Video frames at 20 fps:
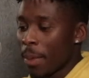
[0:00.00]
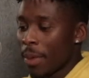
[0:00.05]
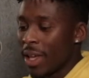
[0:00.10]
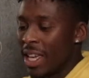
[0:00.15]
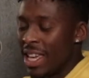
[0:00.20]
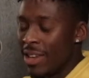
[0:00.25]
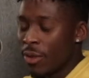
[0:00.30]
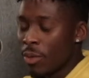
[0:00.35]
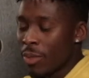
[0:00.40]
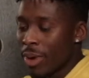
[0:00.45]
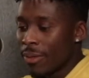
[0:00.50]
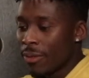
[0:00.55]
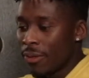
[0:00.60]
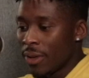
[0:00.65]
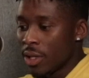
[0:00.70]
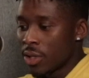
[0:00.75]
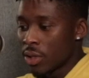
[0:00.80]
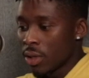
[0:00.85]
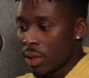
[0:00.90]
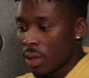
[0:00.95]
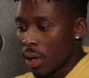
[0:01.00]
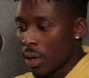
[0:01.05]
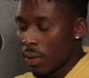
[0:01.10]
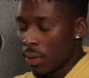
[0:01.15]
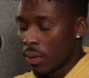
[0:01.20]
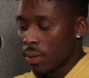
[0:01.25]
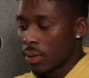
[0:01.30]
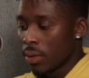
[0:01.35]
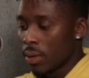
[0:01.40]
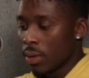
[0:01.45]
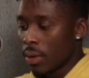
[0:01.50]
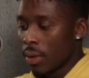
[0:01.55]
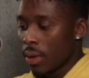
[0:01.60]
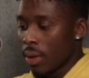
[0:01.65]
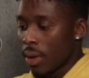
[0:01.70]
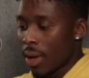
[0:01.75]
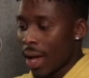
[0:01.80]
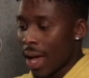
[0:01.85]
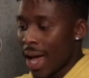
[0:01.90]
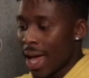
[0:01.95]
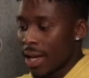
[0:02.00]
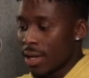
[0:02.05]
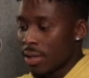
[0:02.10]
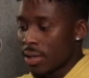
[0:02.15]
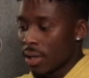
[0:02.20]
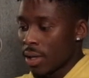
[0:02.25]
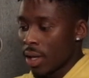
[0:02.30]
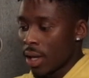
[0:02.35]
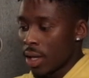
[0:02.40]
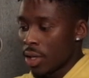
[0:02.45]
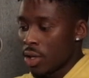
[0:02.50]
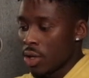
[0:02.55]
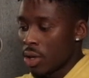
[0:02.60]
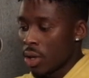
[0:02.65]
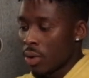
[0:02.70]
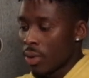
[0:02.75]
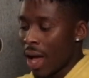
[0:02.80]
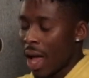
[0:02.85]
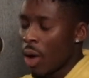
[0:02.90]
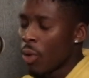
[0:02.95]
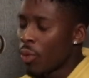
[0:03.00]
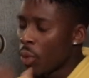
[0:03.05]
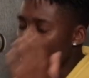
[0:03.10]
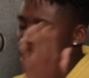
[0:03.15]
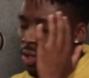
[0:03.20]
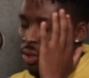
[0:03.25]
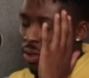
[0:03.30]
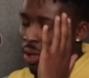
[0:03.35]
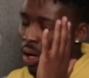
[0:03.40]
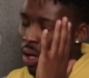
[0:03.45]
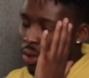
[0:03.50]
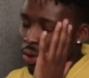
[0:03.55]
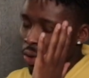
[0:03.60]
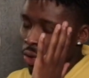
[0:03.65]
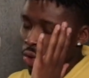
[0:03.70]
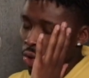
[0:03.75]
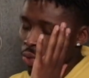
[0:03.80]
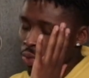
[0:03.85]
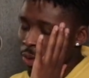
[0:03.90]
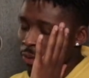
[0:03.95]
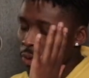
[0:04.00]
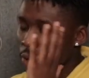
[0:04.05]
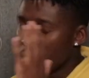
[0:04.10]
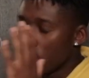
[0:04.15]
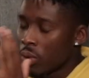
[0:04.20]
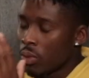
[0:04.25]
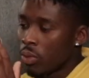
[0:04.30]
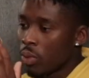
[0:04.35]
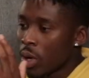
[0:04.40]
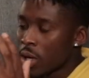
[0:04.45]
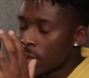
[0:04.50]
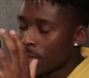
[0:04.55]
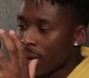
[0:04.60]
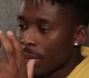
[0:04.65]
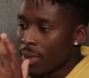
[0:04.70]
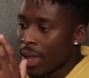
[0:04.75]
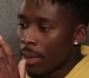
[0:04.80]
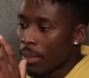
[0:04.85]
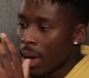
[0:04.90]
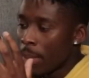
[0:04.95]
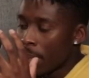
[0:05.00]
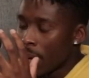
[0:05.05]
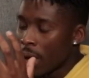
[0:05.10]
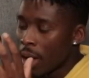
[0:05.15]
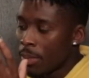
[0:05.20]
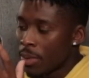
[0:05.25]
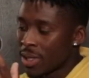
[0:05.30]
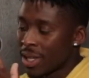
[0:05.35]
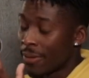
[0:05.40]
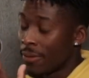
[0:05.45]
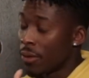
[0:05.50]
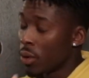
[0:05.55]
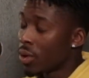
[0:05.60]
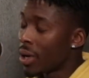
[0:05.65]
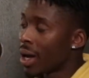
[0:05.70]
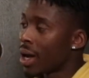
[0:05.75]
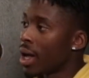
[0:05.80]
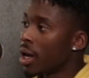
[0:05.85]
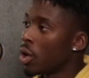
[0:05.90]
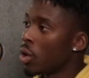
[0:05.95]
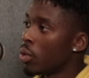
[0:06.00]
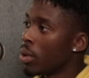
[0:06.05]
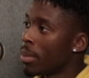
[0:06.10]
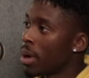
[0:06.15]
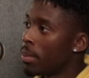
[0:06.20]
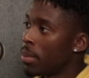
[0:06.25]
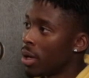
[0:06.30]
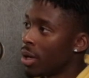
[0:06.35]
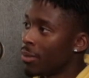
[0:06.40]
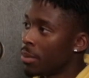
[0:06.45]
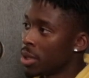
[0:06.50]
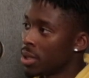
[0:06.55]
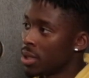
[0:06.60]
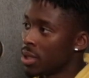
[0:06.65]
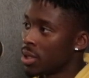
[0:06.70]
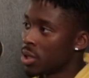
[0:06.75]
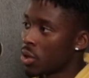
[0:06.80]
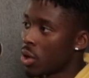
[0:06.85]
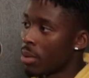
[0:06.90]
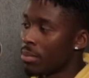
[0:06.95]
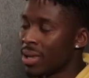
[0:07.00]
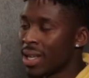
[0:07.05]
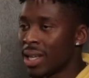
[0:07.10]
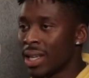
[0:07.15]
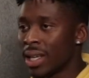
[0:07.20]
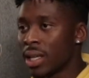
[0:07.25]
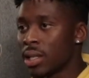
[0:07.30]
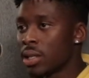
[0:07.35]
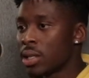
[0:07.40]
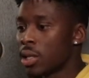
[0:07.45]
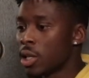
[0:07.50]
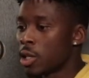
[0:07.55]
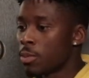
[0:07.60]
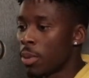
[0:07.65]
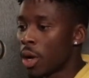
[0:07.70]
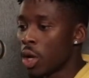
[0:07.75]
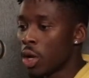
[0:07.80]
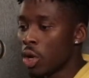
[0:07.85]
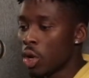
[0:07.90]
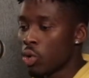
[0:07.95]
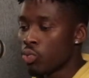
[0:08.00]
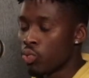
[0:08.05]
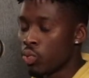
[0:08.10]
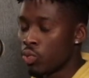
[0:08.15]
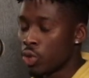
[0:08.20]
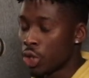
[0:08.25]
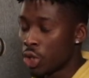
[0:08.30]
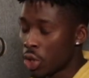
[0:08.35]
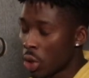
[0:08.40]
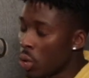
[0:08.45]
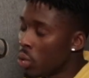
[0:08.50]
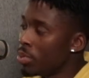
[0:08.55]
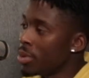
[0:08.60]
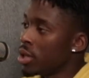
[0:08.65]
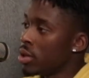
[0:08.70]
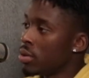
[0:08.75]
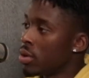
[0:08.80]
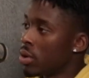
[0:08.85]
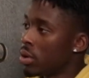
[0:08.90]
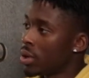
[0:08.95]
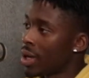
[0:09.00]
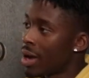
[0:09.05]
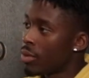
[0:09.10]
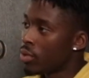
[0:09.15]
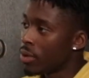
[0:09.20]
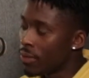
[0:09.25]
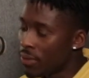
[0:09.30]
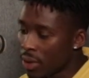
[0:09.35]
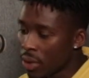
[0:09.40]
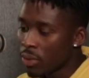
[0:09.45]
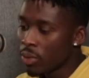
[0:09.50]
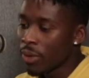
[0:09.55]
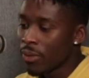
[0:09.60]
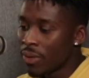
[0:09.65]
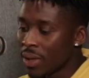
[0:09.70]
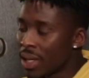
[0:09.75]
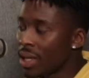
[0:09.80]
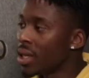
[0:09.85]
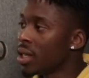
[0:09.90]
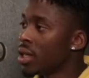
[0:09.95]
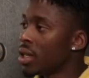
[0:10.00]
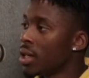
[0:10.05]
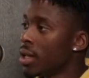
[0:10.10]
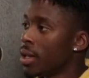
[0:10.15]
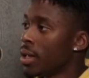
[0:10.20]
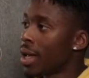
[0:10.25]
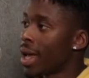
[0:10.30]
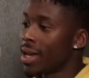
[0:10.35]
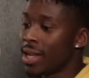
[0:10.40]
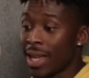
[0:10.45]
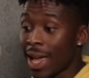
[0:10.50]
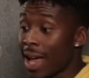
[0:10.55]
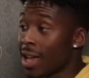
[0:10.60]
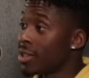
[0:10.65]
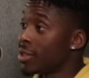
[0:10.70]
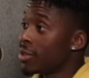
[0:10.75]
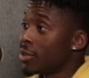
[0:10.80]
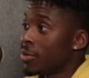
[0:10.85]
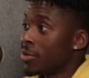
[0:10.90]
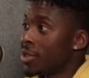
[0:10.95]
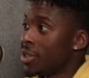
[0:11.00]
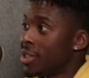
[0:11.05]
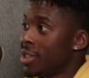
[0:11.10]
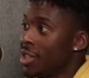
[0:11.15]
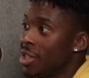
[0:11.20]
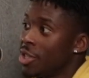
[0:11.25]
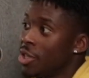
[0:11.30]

even when things are low, and I always used to ask God, just reveal what is my purpose. I feel like I know what my purpose is, so I'm leaning into this, but show me, God, like reveal it. And he has, obviously,